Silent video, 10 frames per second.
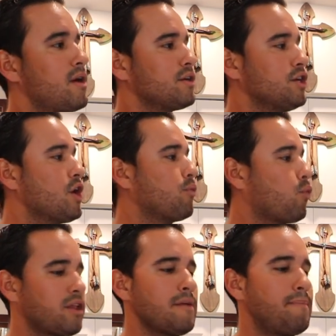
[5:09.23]
You know,
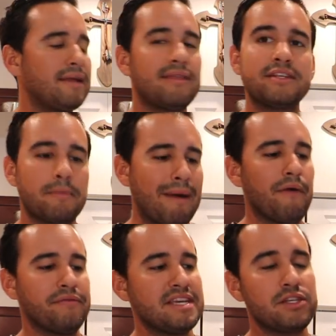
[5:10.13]
one of the big things
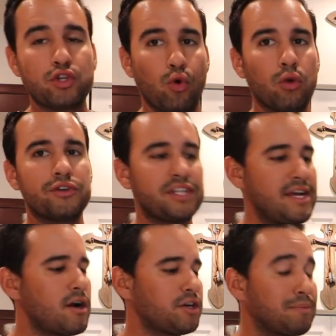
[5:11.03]
about these coolers
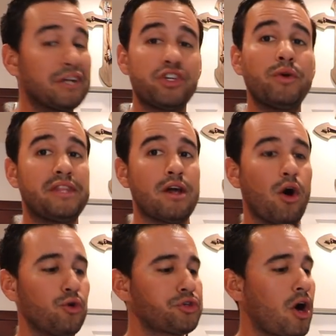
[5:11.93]
here, especially with the
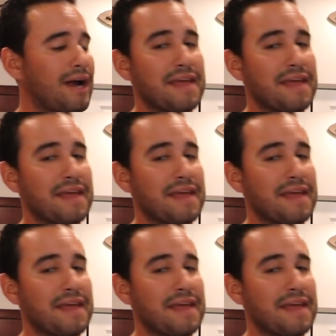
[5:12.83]
Ozark,